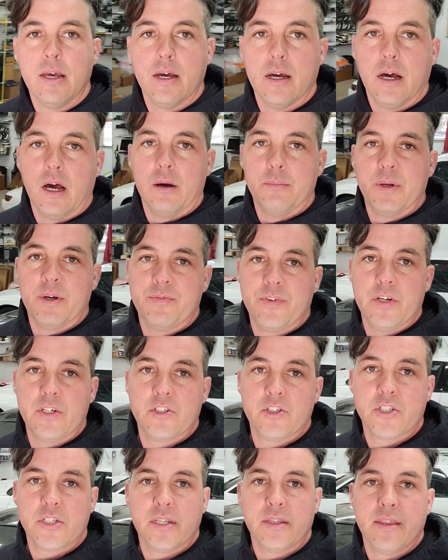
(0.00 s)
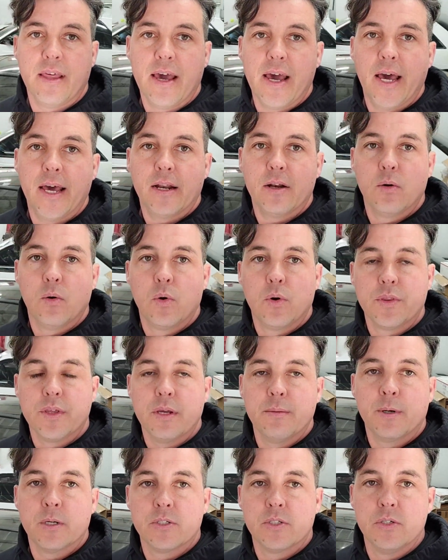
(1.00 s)
But if you're interested in that, or the
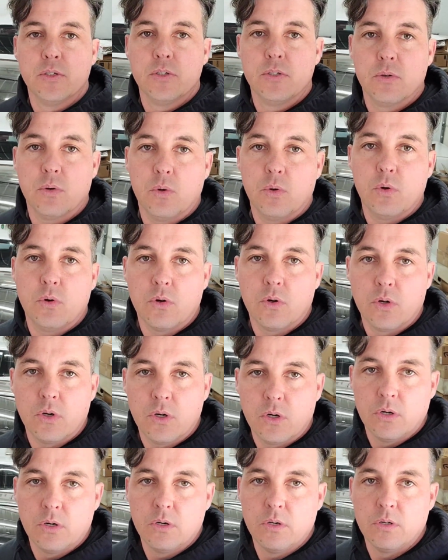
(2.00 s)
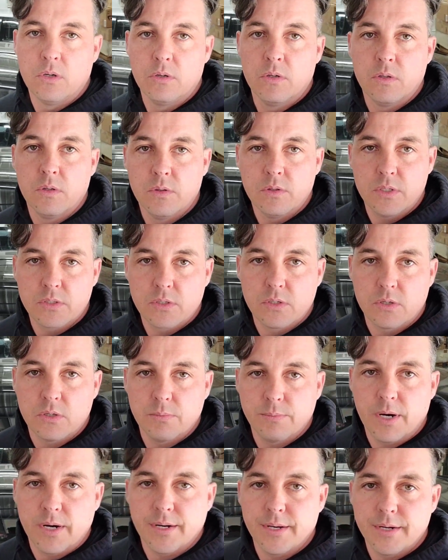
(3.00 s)
MR2, or this girl
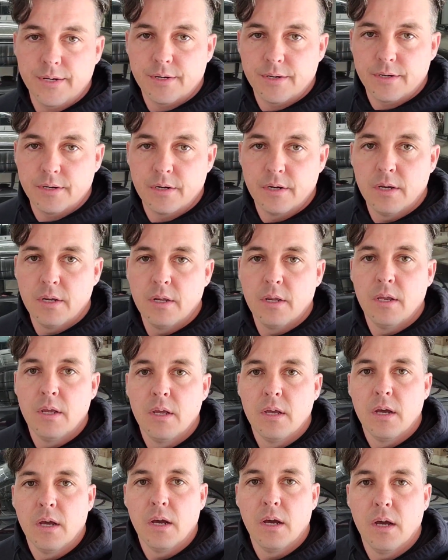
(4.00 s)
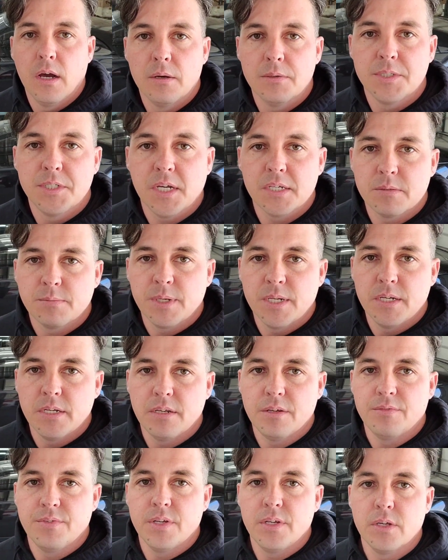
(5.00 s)
right here, she hasn't been in
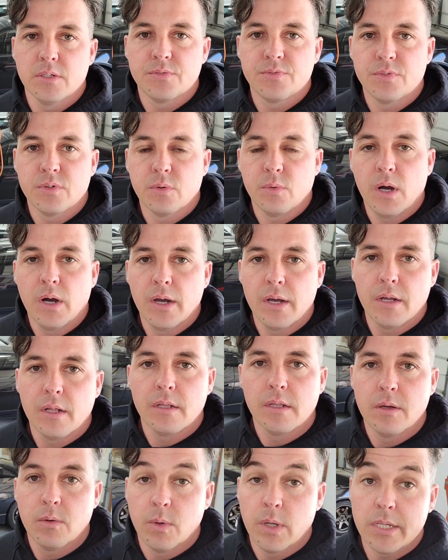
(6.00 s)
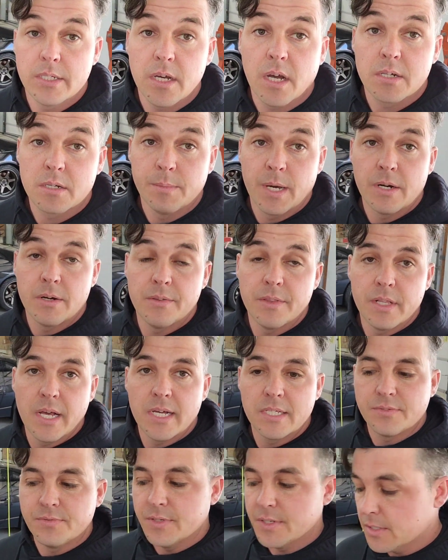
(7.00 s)
any videos for a while. Well, I talked about her in the
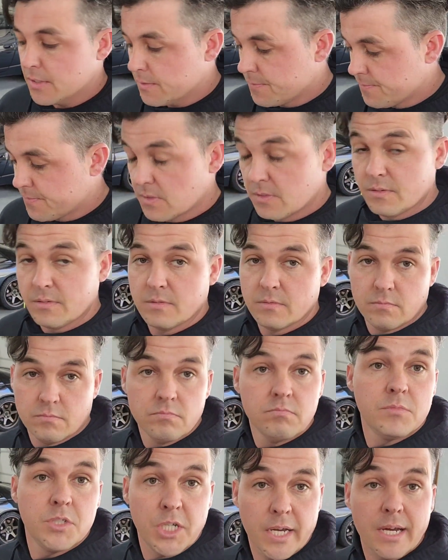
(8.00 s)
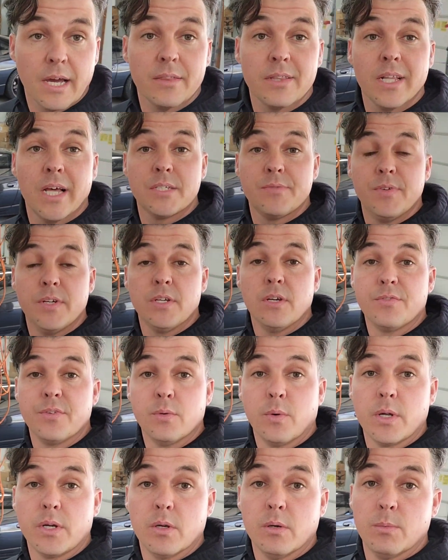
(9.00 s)
last video. Check out the last video if you
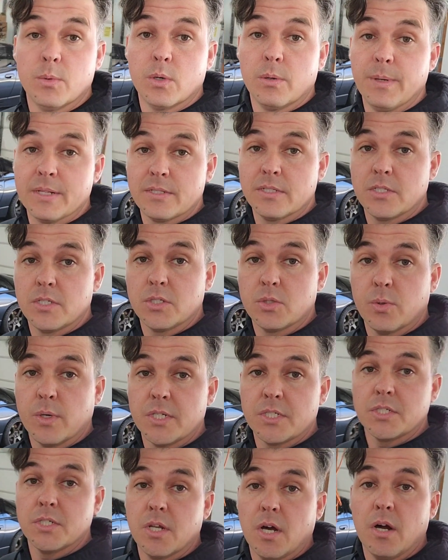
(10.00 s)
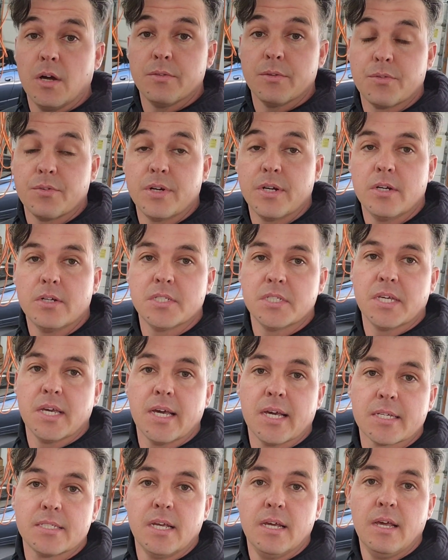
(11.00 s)
want to know more about the situation on the
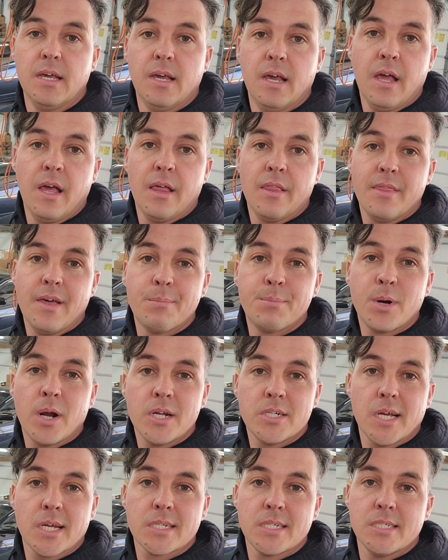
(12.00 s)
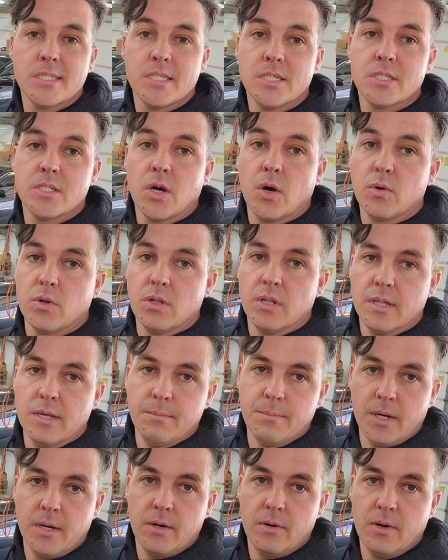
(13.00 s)
300ZX. That project is in total
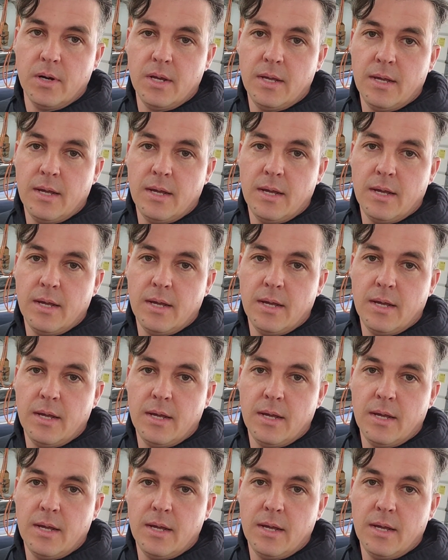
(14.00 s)
limbo.